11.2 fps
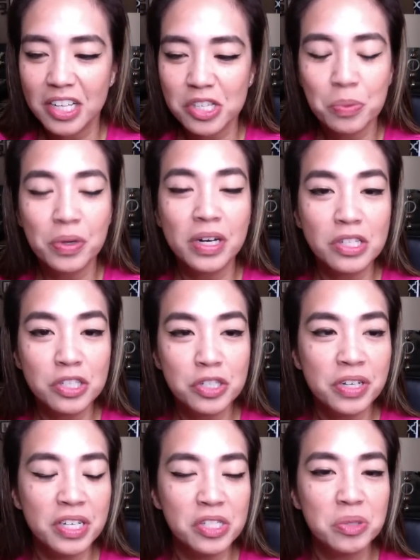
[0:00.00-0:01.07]
What else are you
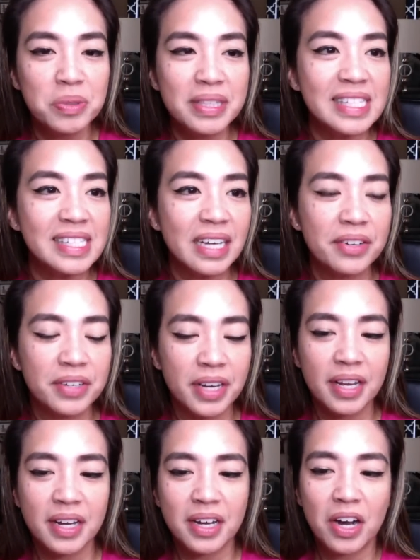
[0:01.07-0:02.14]
guys doing this
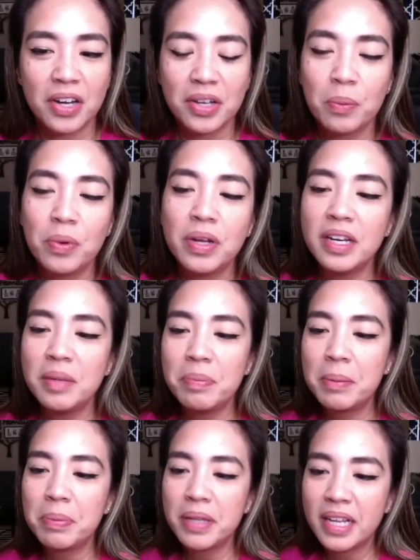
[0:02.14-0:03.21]
Saturday? Any
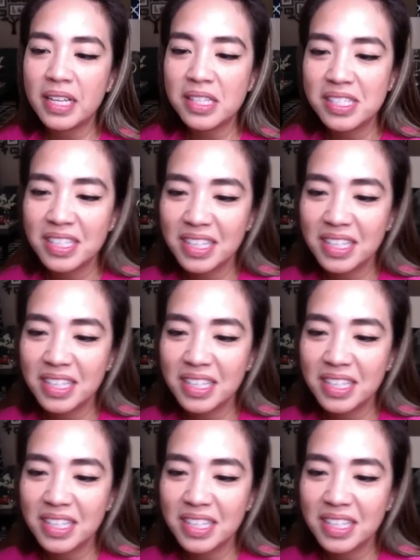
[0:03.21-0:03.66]
big plans?